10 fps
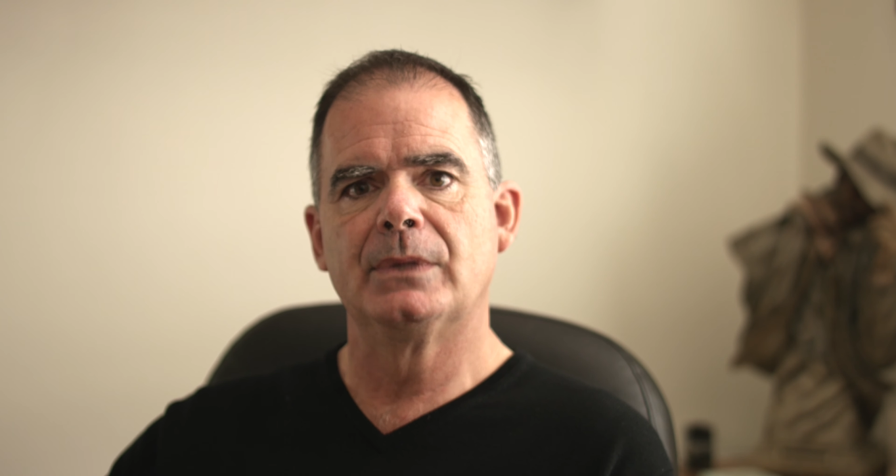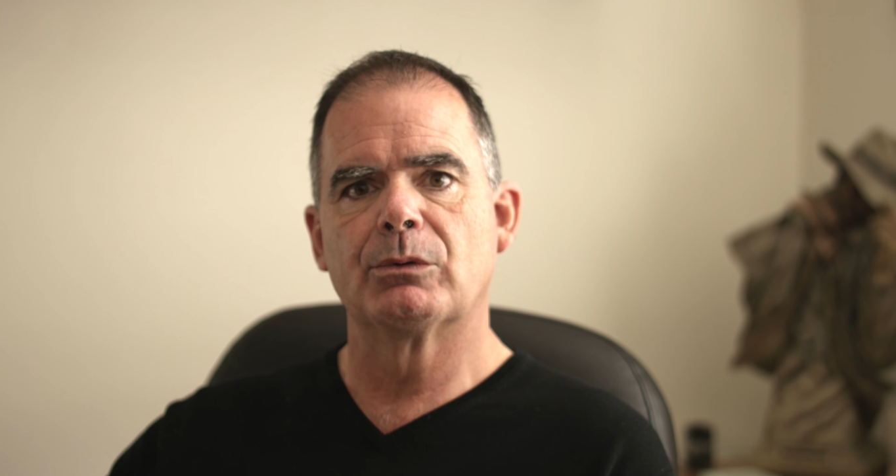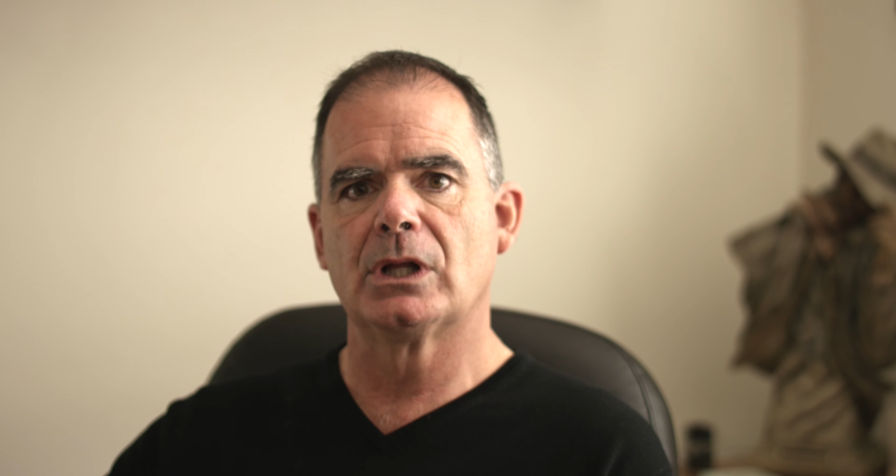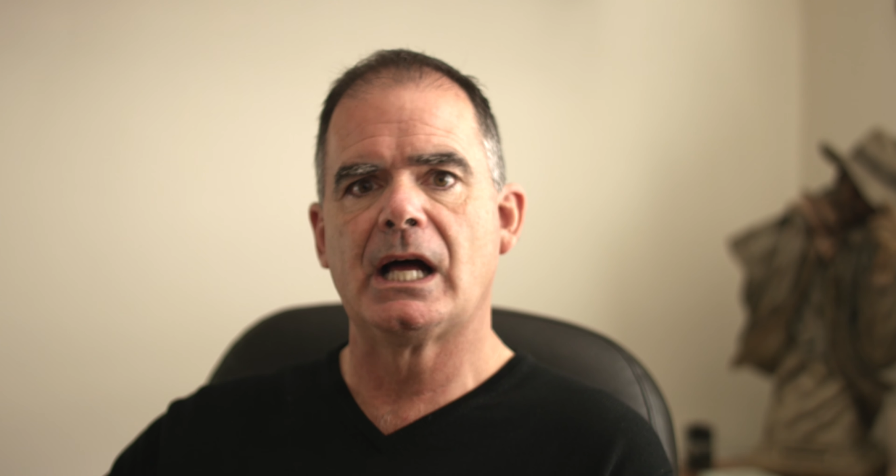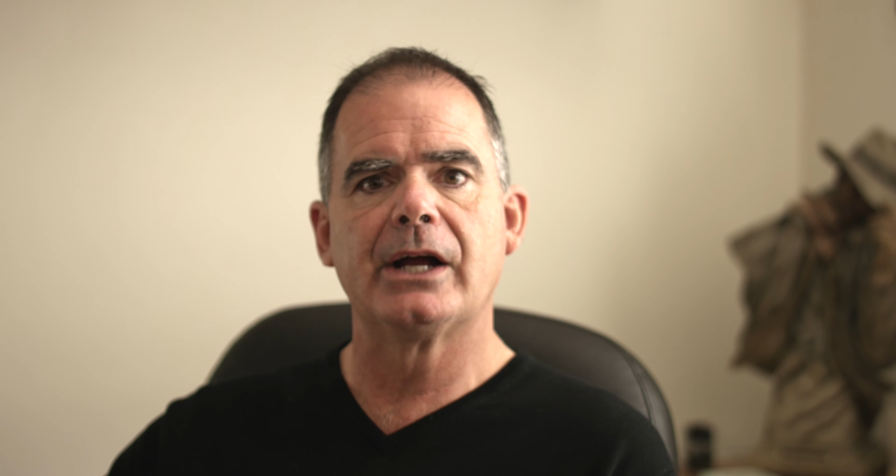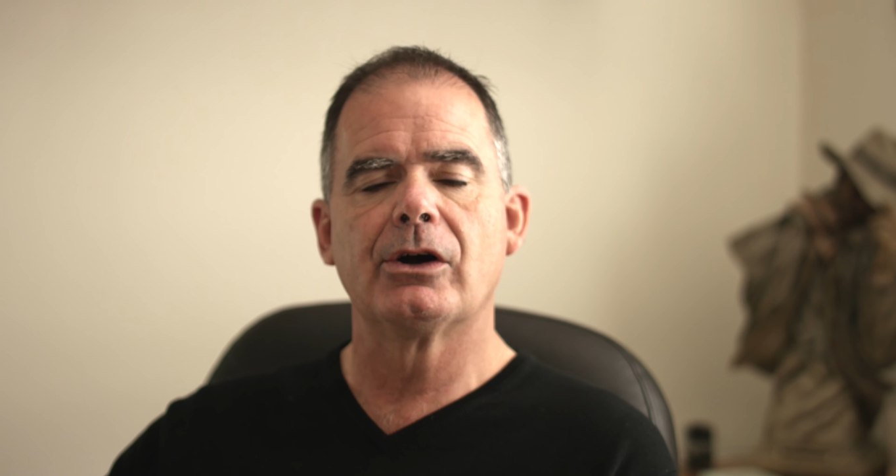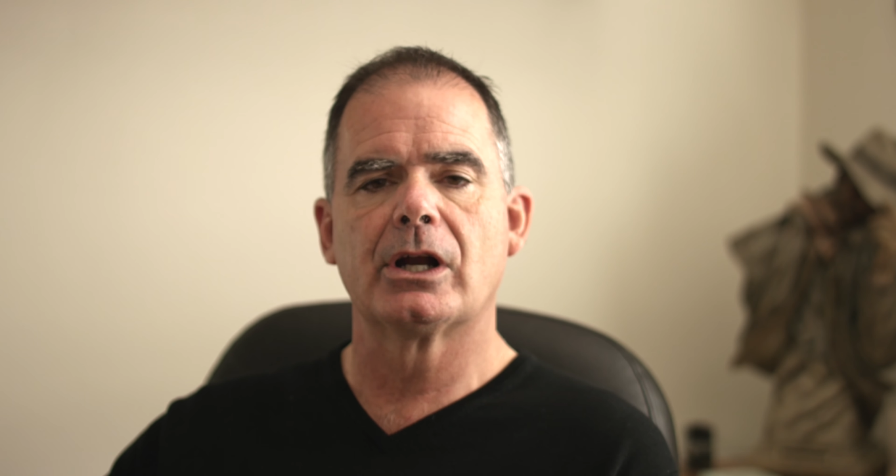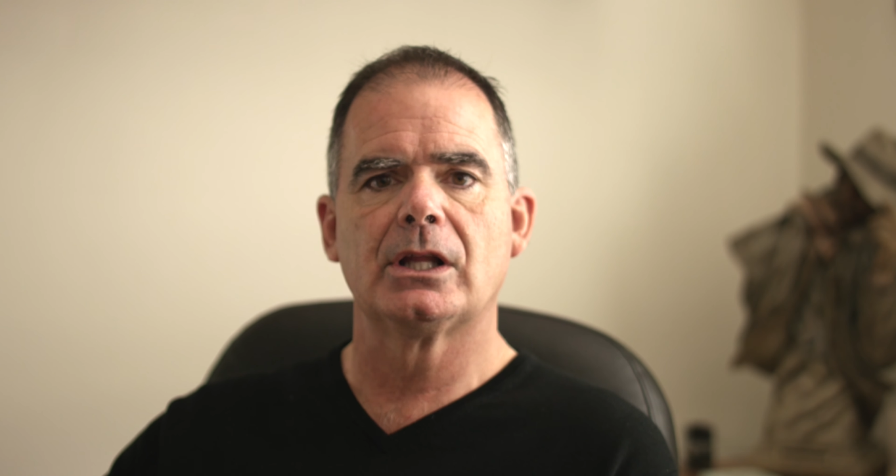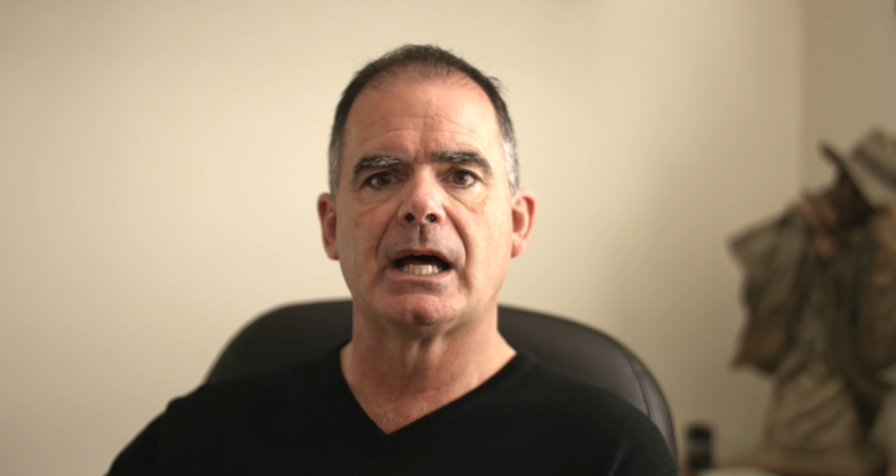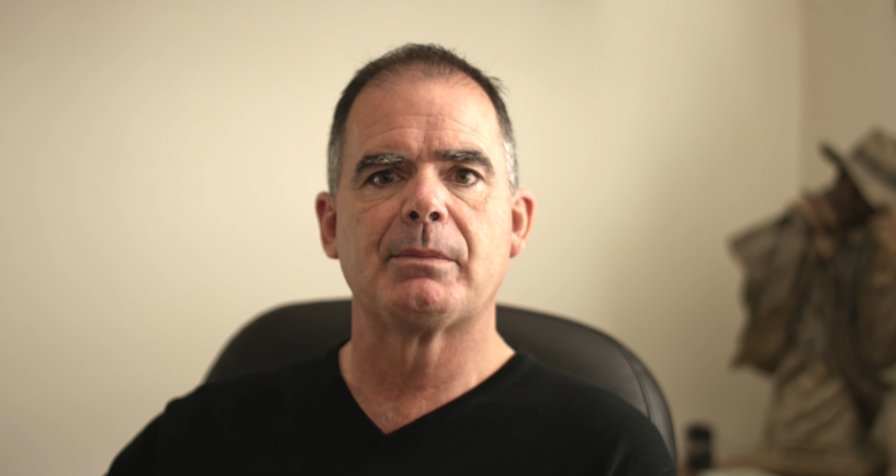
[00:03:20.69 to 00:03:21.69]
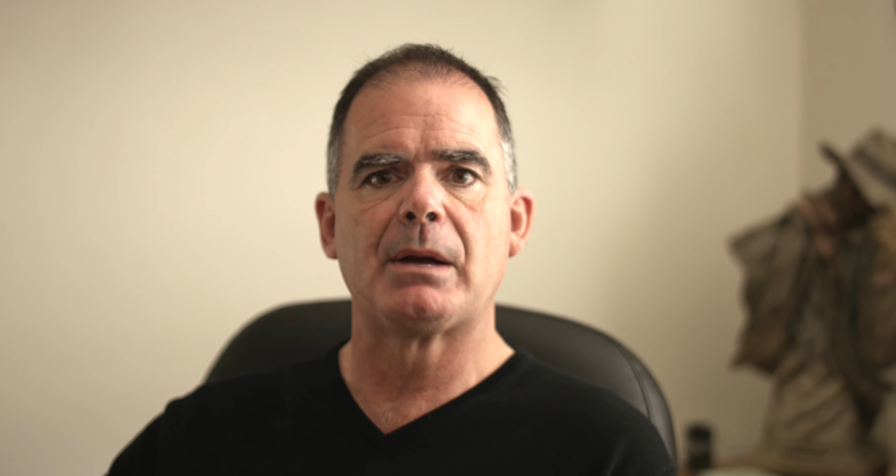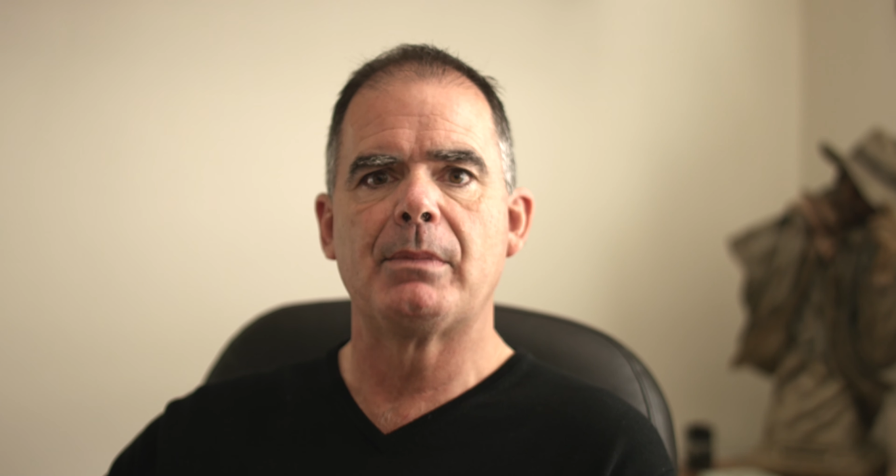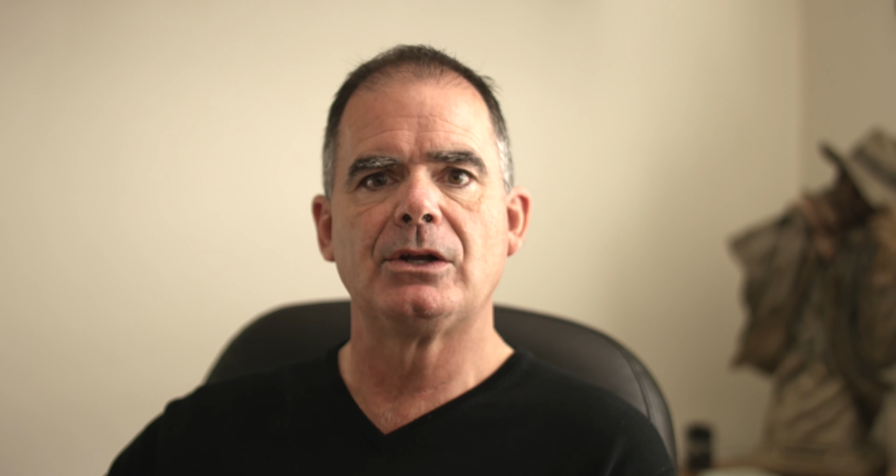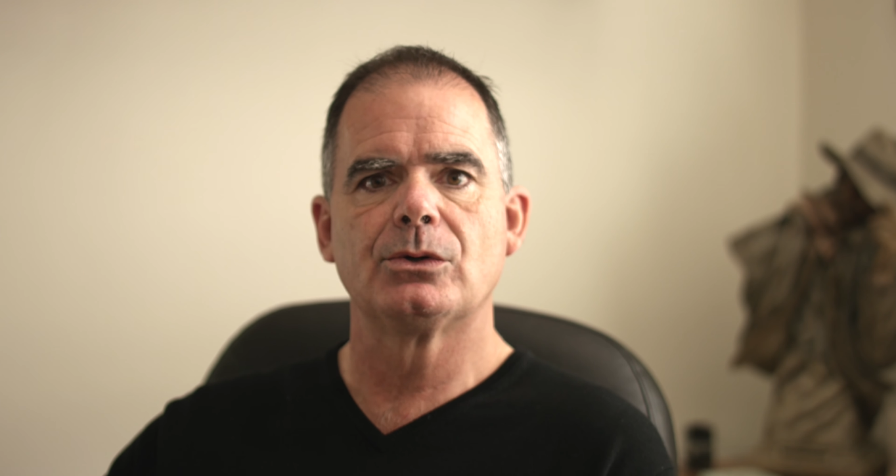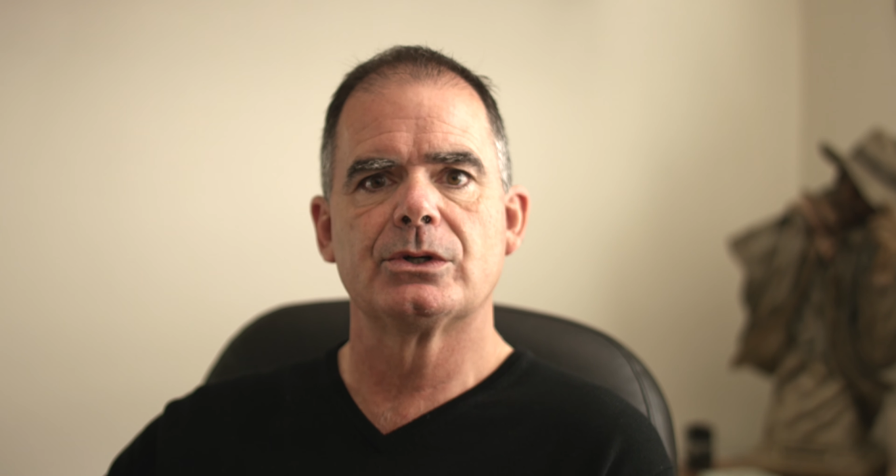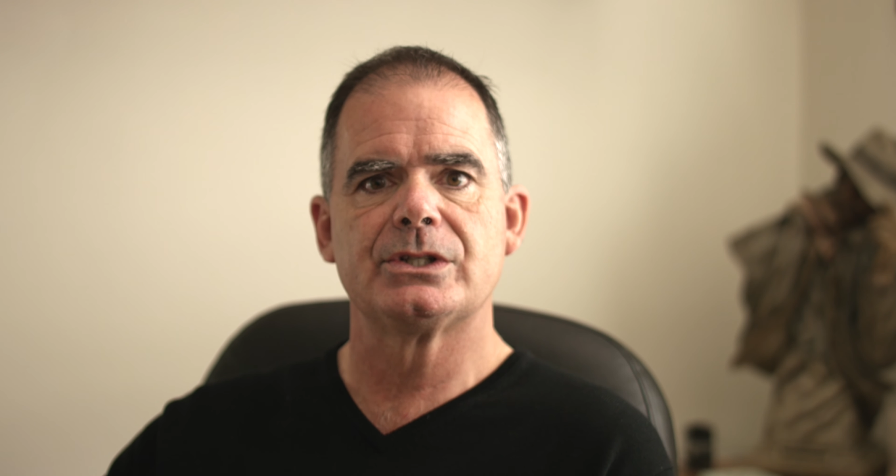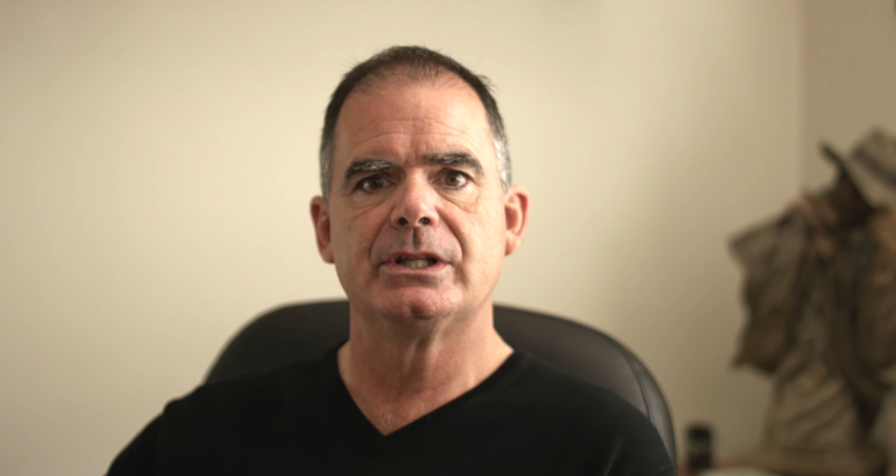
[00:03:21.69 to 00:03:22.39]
relying on a lot of my mentors